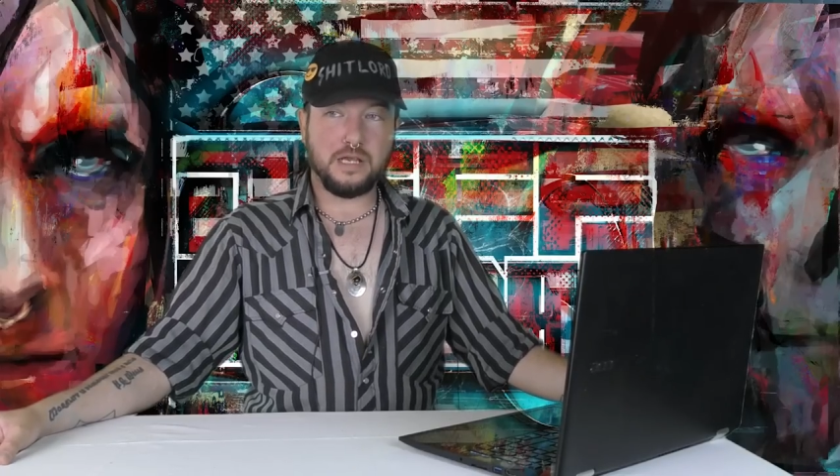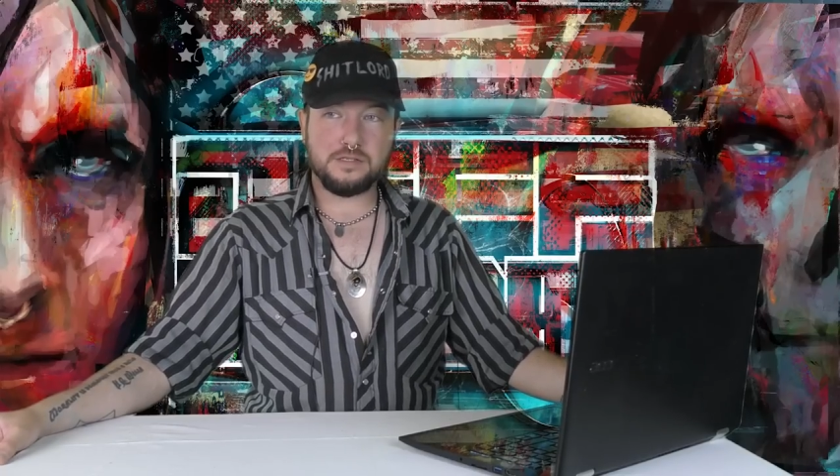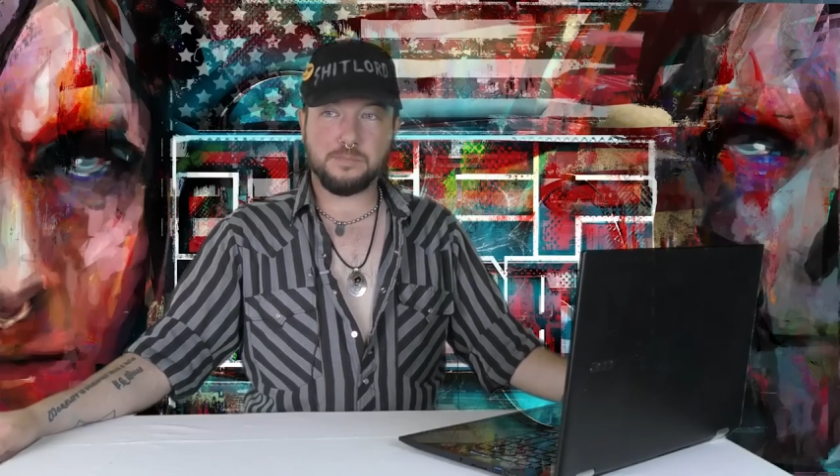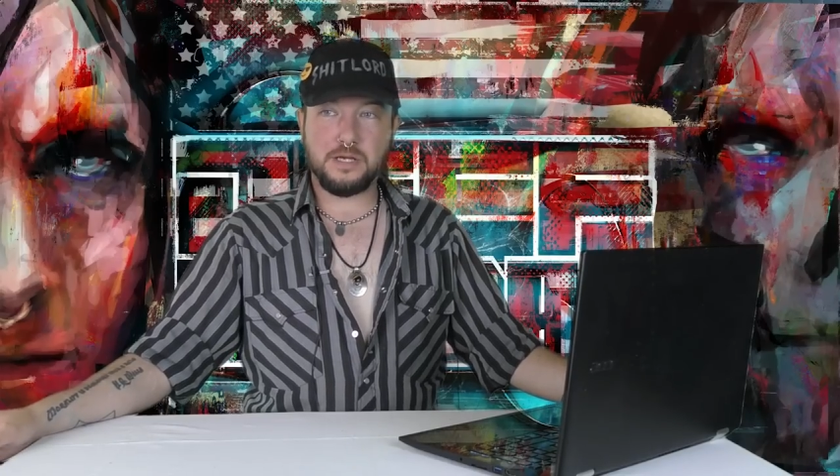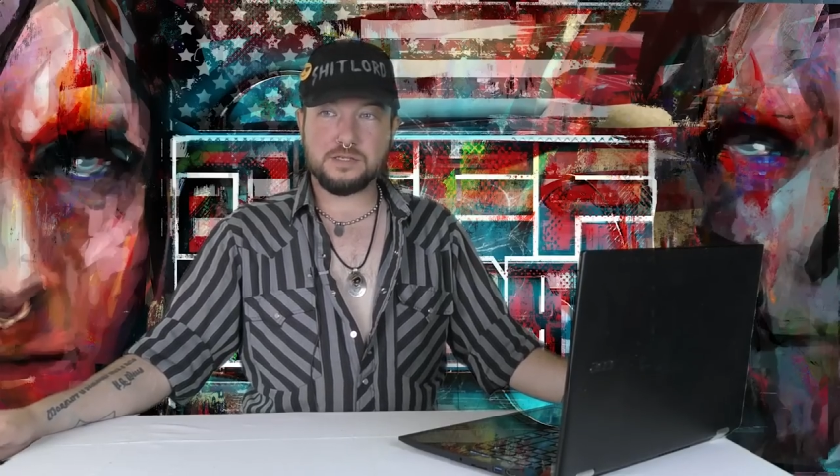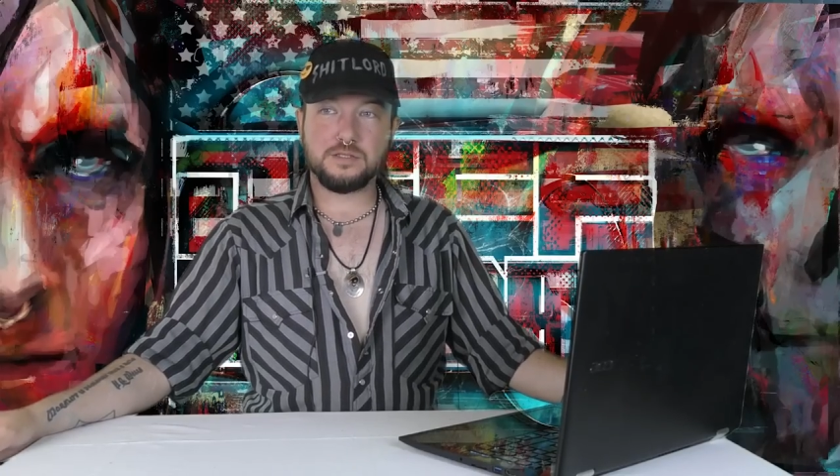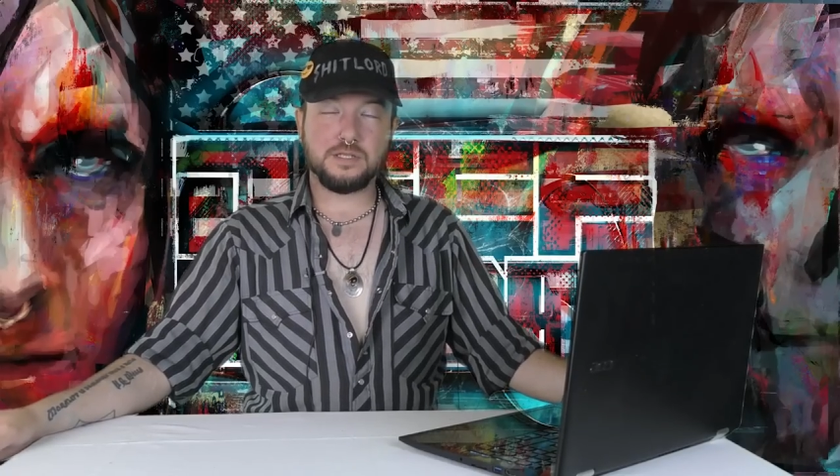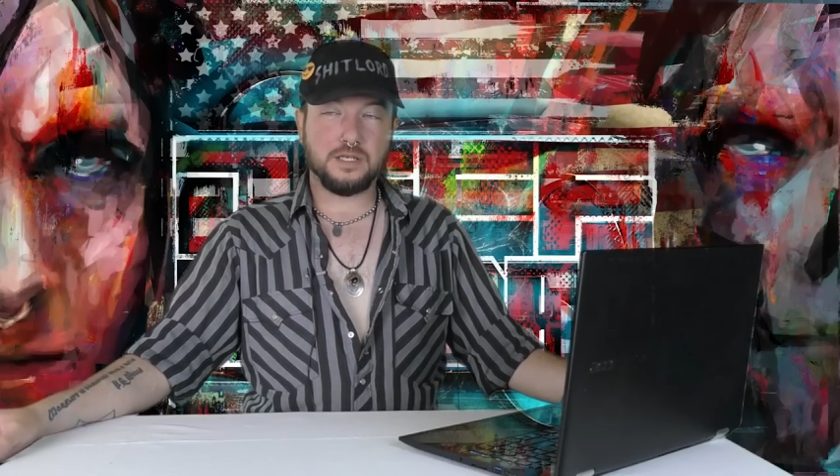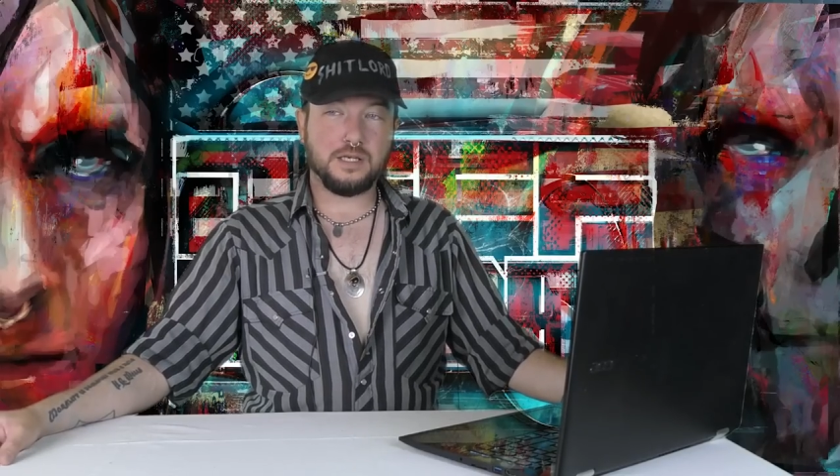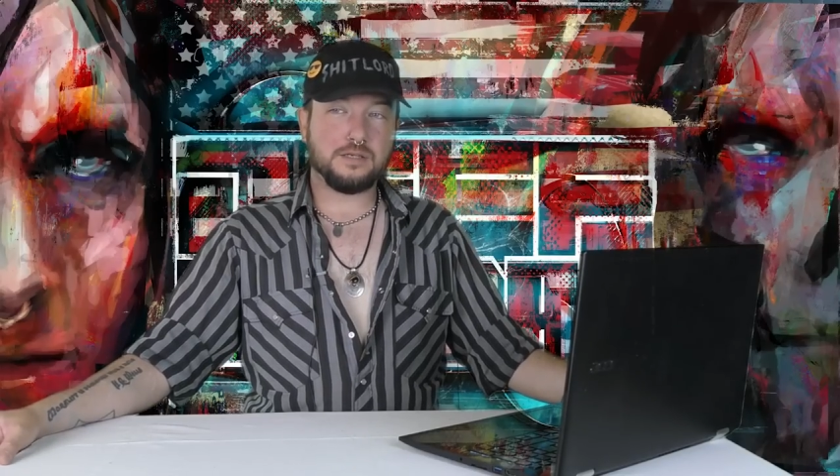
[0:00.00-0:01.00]
cancer patient
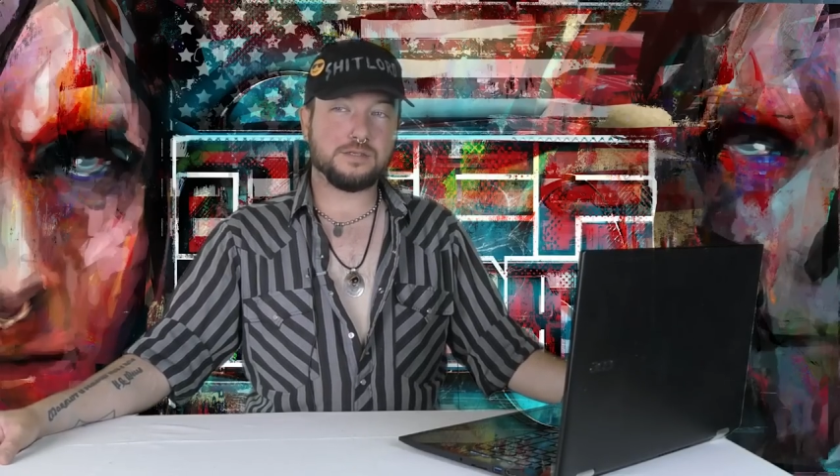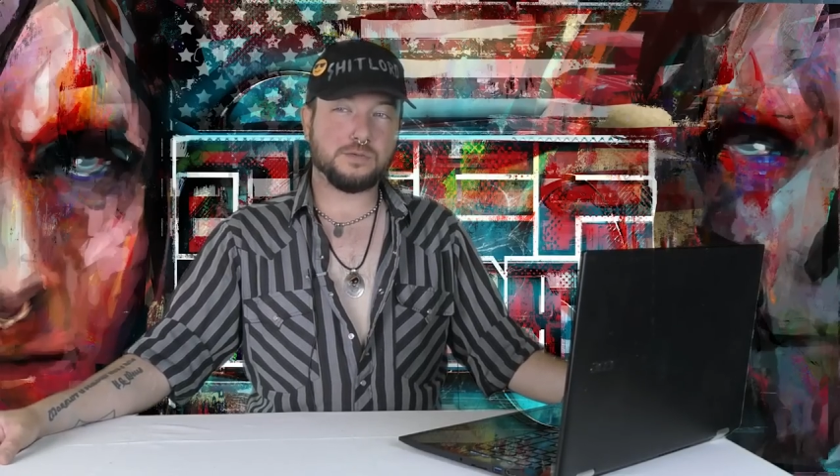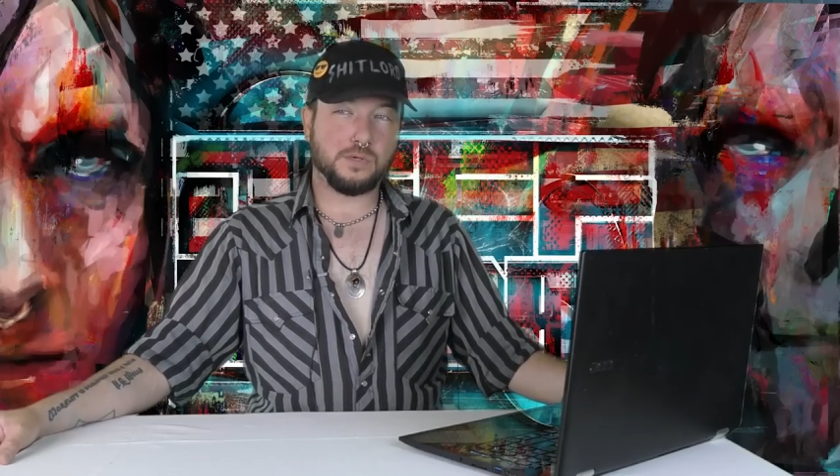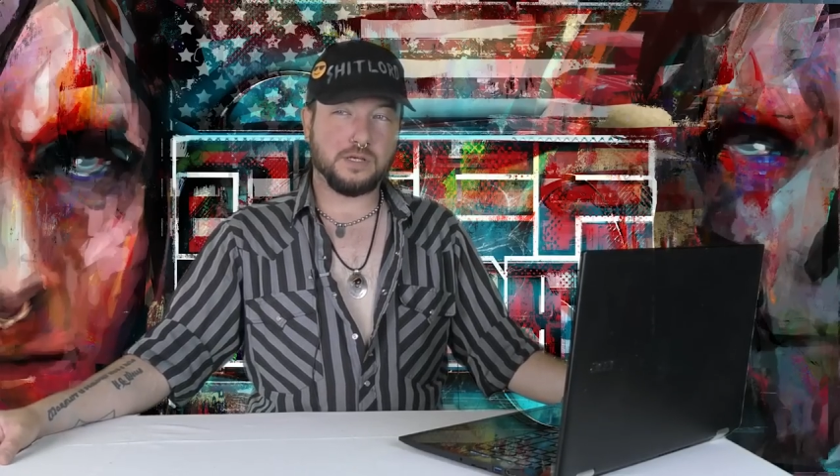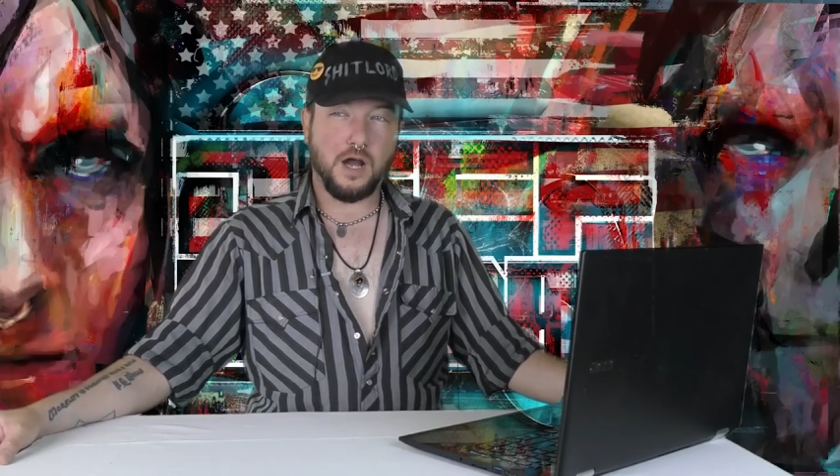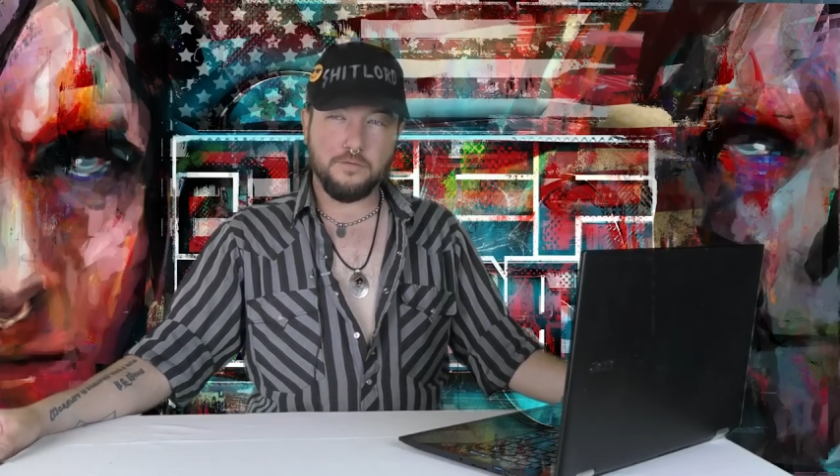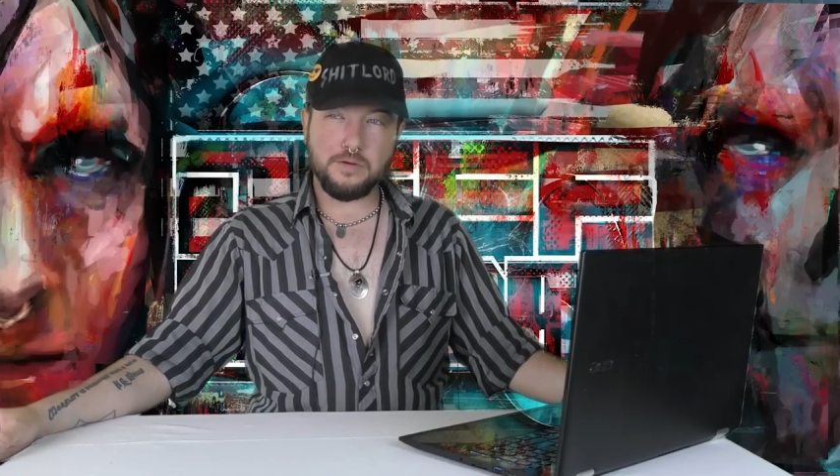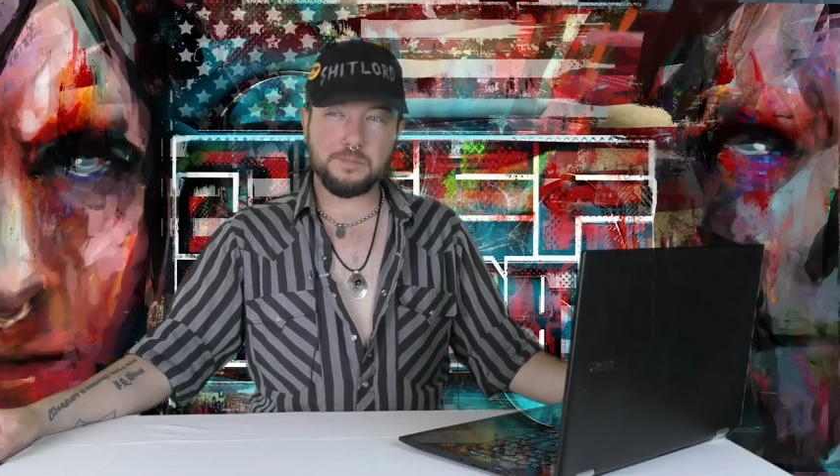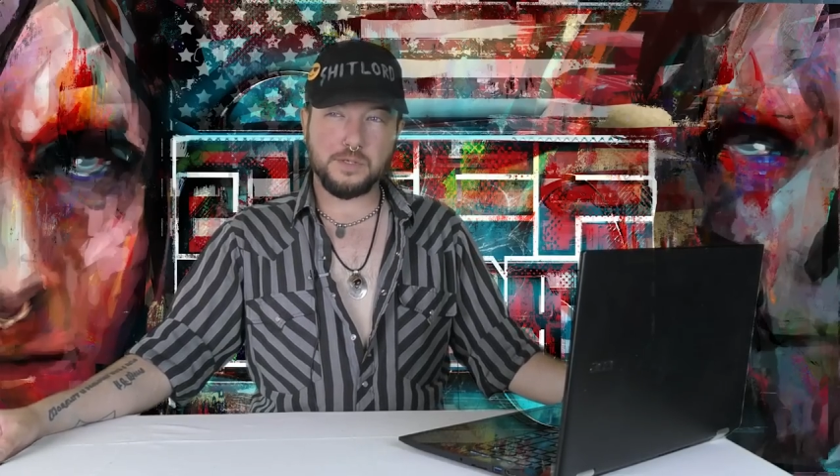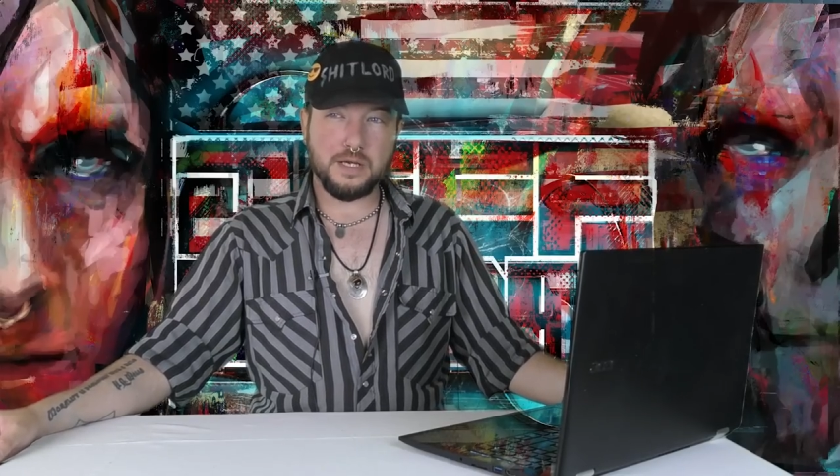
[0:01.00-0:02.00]
that they need to squirt
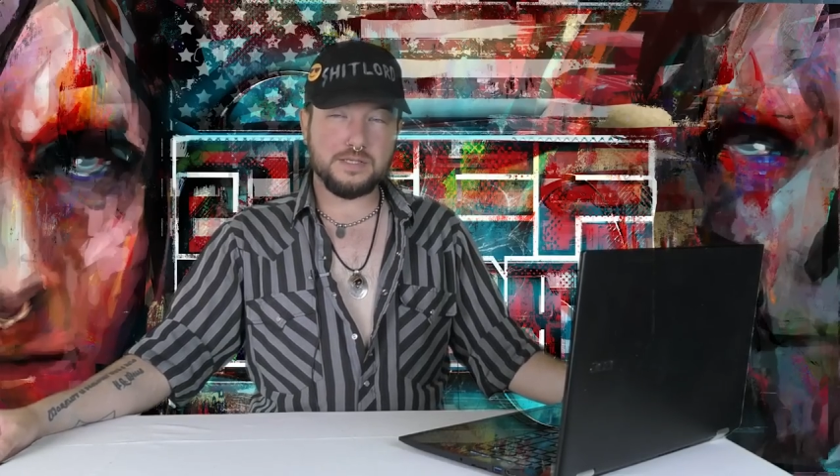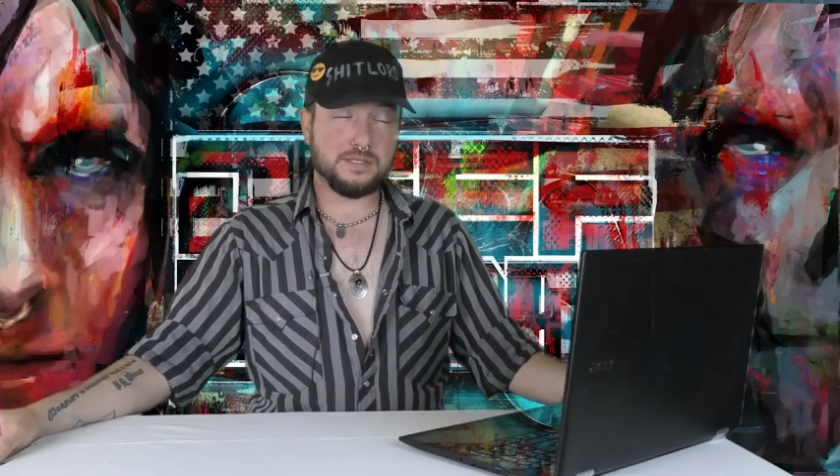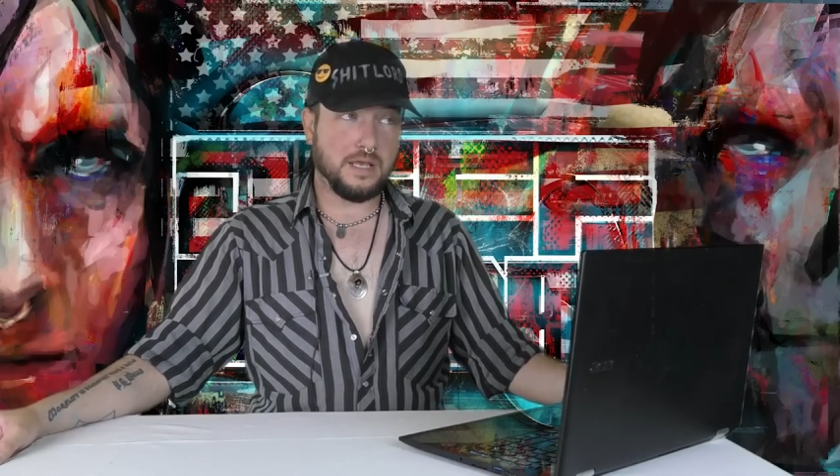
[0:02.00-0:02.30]
coffee up their ass.